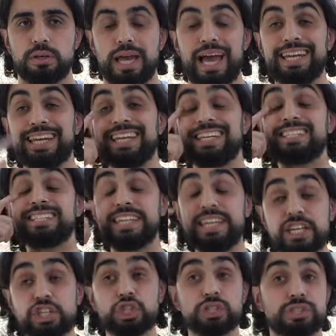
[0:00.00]
And he
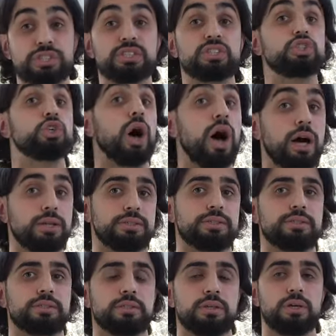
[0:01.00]
teaches this to
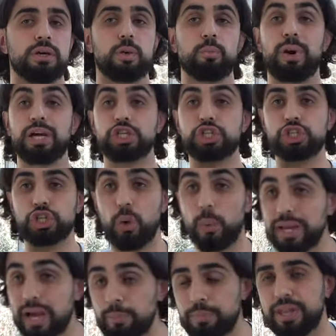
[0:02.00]
us by
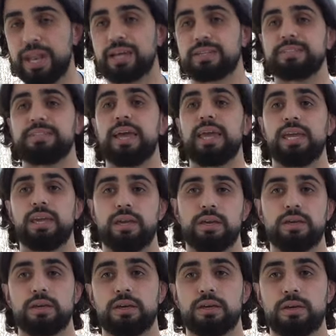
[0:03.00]
showing up the next day,
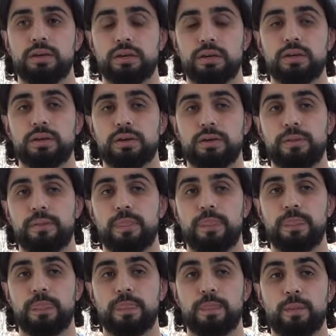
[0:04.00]

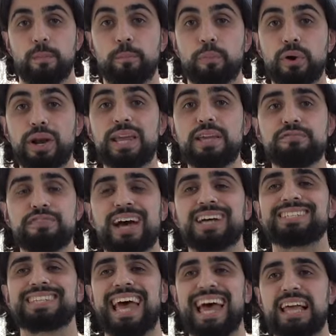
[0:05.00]
brave
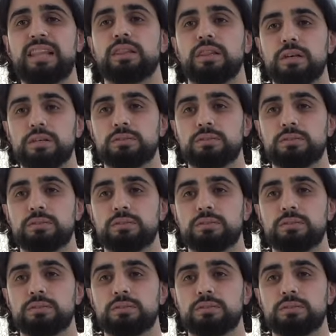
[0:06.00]
as hell